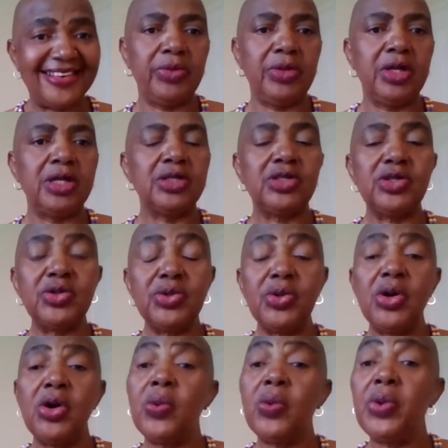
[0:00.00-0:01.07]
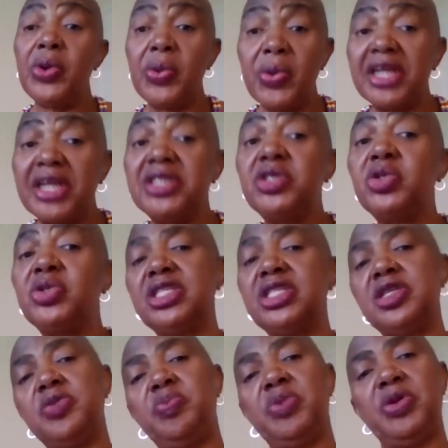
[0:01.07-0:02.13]
So we want to see
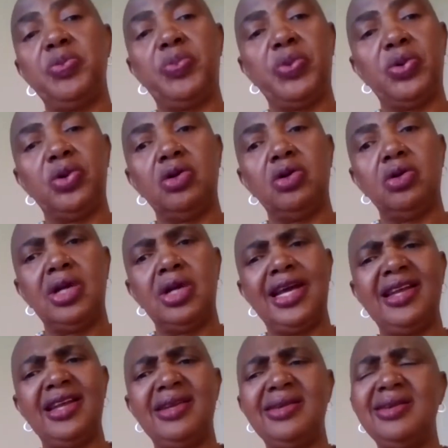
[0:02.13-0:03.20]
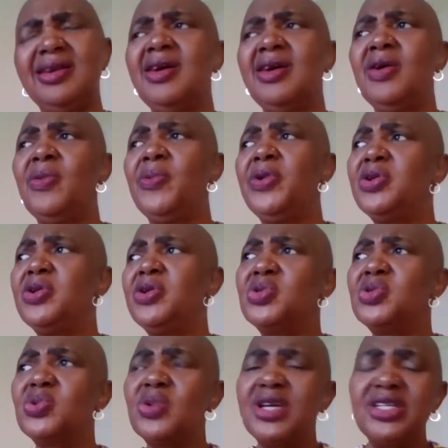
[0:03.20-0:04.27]
people and we don't
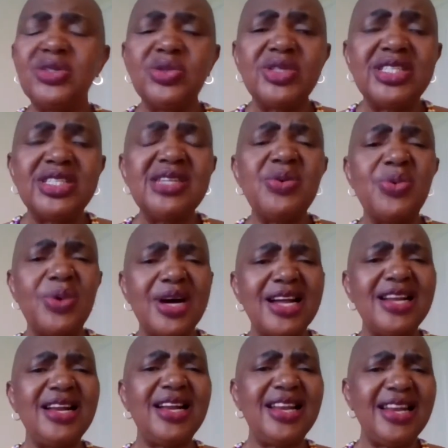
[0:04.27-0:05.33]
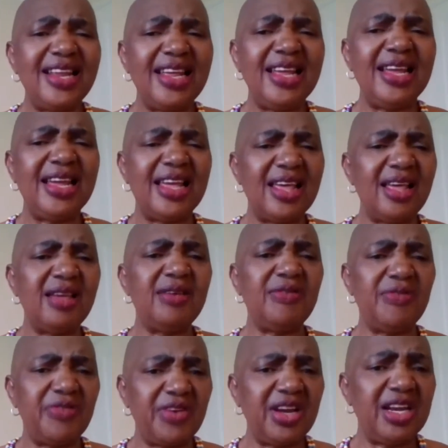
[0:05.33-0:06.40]
want to see one thing
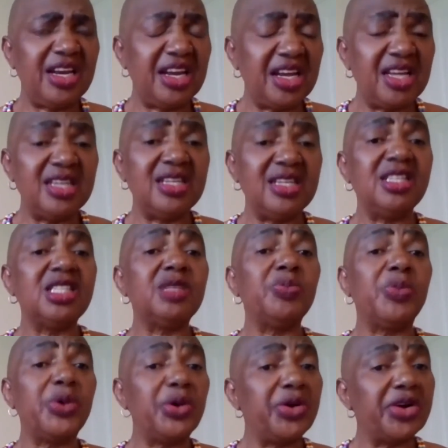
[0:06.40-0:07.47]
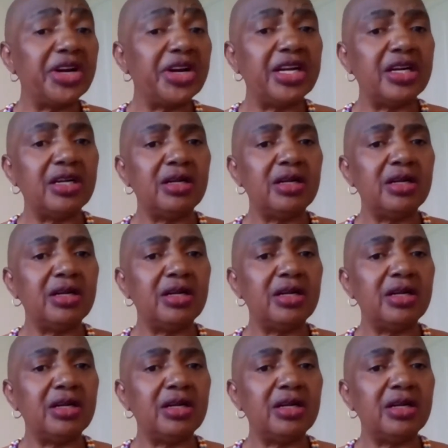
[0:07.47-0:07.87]
every day. It's boring.